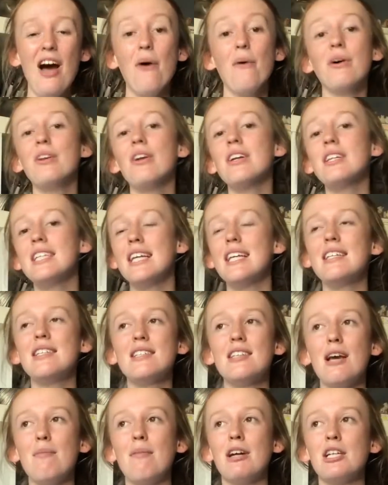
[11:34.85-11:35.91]
Well, not tears
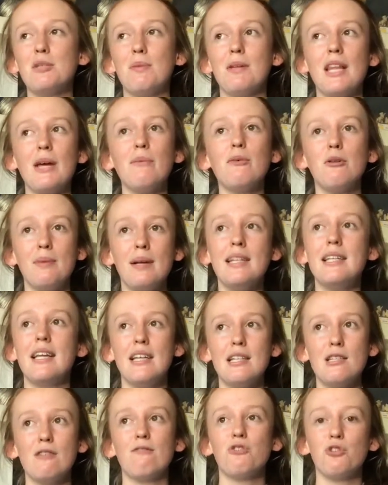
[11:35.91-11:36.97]
so much, but there will be
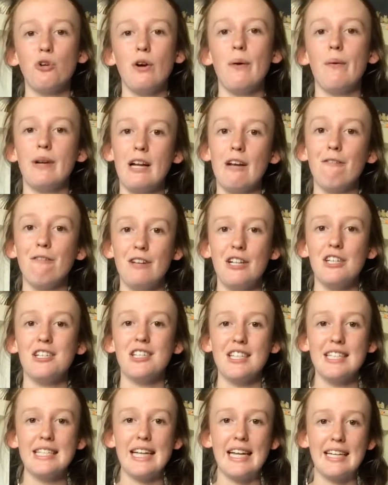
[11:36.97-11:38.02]
tears of joy when I finish
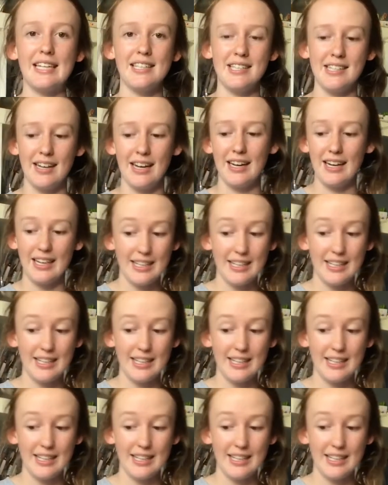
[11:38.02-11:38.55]
this later tonight,